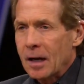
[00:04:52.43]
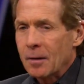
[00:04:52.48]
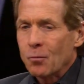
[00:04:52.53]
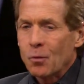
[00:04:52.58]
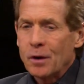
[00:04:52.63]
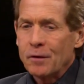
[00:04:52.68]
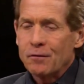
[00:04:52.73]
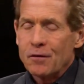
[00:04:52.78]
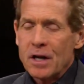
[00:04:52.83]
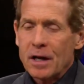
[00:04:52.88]

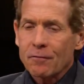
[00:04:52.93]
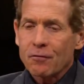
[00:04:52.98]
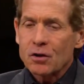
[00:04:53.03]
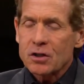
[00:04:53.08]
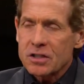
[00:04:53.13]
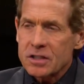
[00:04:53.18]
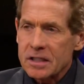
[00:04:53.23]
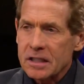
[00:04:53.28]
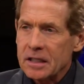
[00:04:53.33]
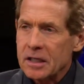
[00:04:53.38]
We've never
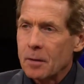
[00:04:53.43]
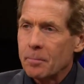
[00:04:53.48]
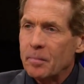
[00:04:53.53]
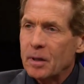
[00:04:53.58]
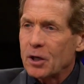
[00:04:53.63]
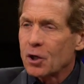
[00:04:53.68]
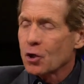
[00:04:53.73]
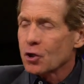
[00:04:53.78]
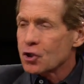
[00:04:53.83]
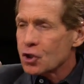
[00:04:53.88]
seen a
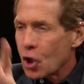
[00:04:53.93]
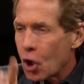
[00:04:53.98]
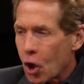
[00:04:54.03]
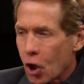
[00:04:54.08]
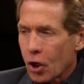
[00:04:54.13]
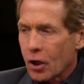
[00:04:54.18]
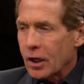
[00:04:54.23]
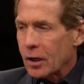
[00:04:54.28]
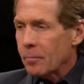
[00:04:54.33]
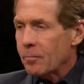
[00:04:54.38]
bigger
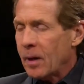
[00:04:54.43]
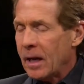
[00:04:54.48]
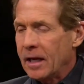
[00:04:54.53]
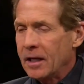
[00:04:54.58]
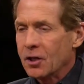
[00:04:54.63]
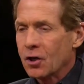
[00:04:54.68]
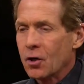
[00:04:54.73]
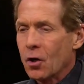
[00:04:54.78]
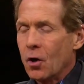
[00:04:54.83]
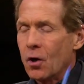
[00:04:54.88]
target
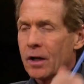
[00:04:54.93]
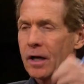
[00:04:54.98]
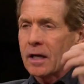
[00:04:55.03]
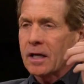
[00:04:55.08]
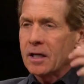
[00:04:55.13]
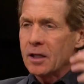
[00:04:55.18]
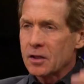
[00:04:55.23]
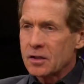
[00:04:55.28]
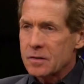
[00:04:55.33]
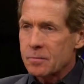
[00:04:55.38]
painted on a
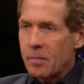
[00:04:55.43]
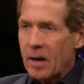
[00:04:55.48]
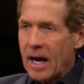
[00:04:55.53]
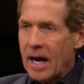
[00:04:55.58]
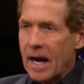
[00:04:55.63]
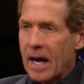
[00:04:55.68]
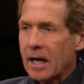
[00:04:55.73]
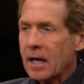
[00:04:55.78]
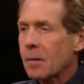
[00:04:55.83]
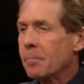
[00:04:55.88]
kid's
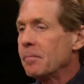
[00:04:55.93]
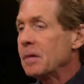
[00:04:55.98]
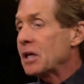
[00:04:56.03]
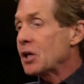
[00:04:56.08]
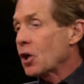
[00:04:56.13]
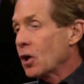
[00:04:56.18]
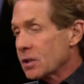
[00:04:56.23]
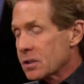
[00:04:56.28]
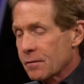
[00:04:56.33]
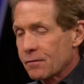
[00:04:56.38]
back
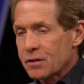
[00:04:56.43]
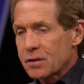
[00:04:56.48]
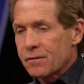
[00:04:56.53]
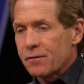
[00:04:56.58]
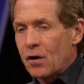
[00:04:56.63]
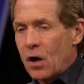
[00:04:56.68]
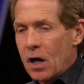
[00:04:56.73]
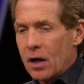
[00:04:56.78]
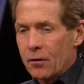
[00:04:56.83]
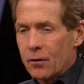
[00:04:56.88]
because of his
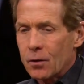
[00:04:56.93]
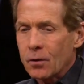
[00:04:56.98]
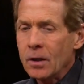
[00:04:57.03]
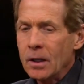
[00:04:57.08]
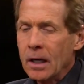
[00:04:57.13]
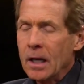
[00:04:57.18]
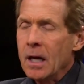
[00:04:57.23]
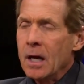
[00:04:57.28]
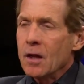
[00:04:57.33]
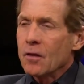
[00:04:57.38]
father,
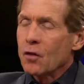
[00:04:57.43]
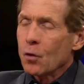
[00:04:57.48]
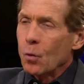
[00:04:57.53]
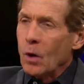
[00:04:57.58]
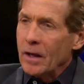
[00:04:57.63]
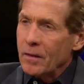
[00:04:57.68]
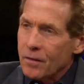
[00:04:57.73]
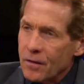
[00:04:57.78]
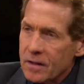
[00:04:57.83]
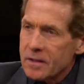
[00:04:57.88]
the
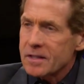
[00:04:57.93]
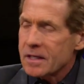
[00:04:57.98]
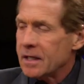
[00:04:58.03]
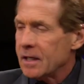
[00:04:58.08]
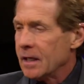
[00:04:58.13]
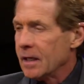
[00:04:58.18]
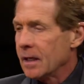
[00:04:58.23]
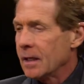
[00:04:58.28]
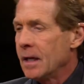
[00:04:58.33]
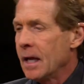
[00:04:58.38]
way this
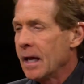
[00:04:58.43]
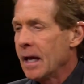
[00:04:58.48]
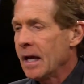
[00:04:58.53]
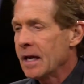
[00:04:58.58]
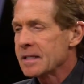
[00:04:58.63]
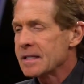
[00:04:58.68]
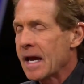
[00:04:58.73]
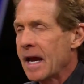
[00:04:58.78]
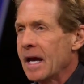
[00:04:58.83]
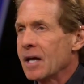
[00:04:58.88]
kid
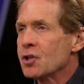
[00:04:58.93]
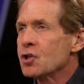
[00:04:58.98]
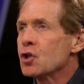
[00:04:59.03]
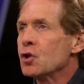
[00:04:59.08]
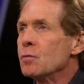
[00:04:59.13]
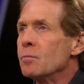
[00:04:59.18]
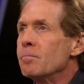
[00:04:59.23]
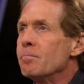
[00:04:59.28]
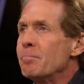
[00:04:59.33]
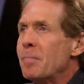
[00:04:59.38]
has had
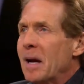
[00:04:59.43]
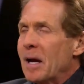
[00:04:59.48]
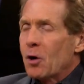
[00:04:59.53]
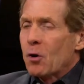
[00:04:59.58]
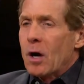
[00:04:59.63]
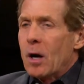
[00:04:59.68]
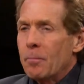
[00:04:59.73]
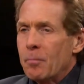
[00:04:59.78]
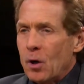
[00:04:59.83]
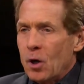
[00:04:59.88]
to
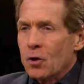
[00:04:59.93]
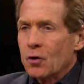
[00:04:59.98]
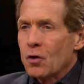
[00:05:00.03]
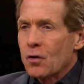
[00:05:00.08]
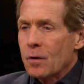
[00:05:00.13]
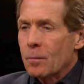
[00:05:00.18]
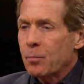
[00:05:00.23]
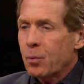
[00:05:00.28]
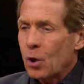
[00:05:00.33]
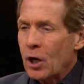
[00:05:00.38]
bear up under
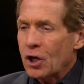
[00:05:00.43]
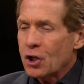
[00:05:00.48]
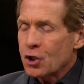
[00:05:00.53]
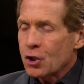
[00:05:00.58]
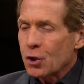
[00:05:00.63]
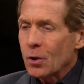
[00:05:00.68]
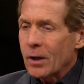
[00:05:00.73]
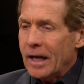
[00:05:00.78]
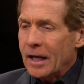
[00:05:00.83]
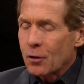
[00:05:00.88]
the
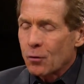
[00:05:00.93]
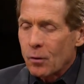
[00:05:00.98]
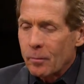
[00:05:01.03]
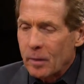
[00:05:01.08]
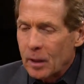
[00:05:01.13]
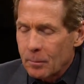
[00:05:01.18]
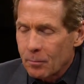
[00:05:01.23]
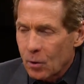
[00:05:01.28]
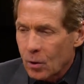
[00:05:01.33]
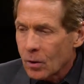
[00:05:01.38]
pressure. And
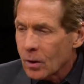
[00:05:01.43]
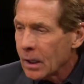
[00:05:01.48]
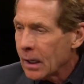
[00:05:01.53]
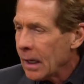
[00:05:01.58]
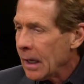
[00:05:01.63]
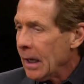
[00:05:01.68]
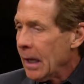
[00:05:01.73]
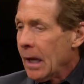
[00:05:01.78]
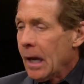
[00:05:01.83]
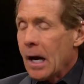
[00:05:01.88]
remember,
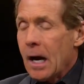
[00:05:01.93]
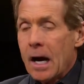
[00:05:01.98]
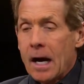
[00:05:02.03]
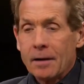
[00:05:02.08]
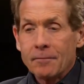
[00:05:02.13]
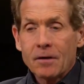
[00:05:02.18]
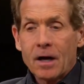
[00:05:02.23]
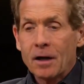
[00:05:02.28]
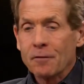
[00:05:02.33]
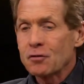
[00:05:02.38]

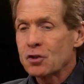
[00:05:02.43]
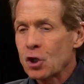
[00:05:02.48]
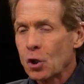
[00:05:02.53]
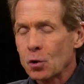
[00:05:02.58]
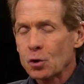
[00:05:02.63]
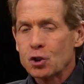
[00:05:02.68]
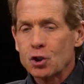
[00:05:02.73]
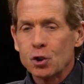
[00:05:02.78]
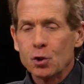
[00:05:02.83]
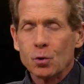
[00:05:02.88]
I've
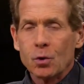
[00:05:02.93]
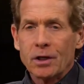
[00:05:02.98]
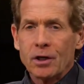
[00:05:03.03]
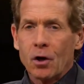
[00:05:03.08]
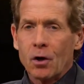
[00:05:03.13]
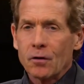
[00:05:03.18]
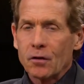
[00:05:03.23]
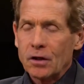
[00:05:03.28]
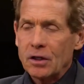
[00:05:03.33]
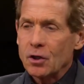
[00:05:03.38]
told you, in
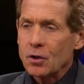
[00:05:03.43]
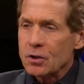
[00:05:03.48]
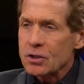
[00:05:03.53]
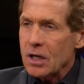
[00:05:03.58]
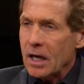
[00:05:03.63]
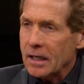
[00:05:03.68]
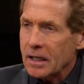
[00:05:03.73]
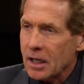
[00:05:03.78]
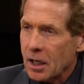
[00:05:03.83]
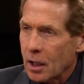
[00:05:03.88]
all the years
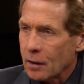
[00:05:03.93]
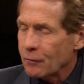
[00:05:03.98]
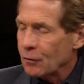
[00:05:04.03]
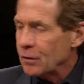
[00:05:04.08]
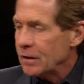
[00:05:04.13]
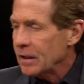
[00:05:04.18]
I covered